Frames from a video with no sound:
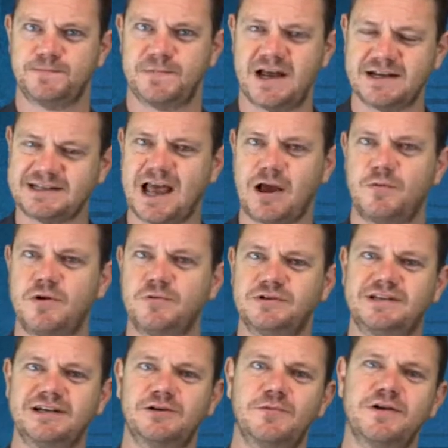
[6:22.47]
That's how we
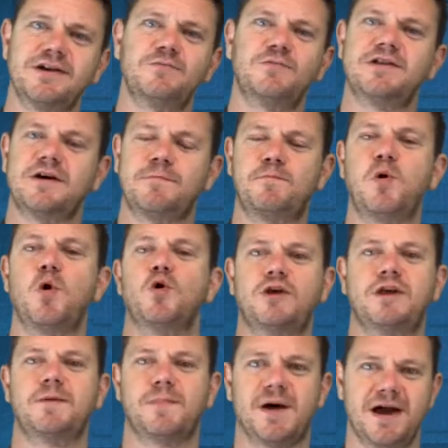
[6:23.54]
would deal with it with a
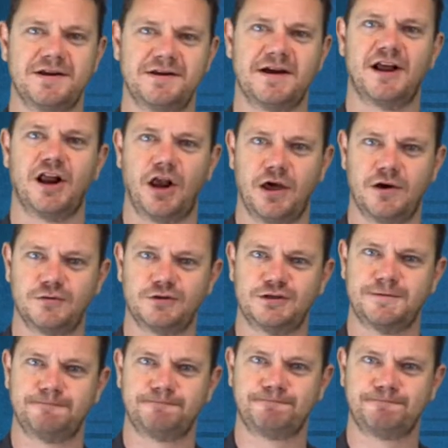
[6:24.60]
porcupine close.